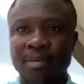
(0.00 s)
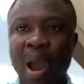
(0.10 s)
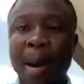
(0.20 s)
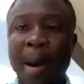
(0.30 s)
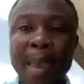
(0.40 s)

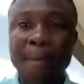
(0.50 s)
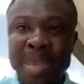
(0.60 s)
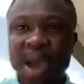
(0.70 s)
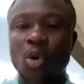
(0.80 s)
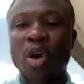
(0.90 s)
I might
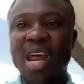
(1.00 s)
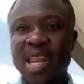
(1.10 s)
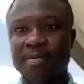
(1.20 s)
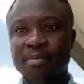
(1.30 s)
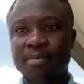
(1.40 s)
be a
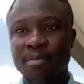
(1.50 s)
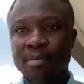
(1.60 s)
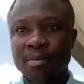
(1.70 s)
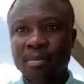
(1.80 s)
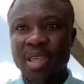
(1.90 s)
conning
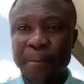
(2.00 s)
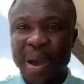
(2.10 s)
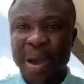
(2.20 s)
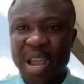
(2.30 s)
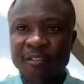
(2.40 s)

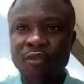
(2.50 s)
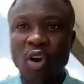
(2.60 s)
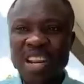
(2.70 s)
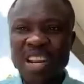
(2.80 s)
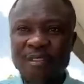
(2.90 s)
impending for
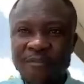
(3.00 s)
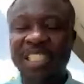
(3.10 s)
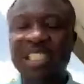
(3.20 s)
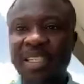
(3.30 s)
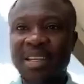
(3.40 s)
the
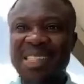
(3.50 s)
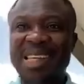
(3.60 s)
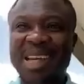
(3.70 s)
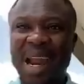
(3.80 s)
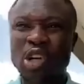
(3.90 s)
efficient if
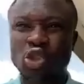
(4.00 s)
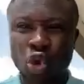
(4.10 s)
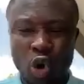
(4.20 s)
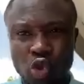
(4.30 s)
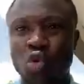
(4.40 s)
you can a
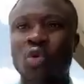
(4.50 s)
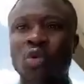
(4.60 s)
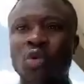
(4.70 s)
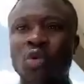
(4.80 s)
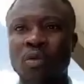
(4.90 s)
dorsum
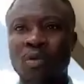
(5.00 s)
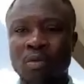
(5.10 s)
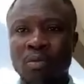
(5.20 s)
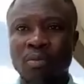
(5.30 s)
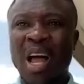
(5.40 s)

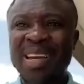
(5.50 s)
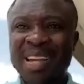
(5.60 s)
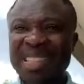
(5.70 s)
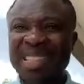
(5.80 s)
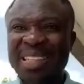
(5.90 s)

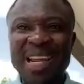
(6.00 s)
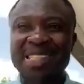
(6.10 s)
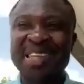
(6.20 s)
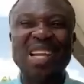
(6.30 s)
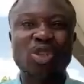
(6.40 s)

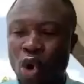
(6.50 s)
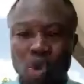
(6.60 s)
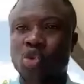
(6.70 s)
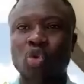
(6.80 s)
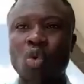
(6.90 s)
greediness and a
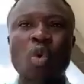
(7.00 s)
dorsum.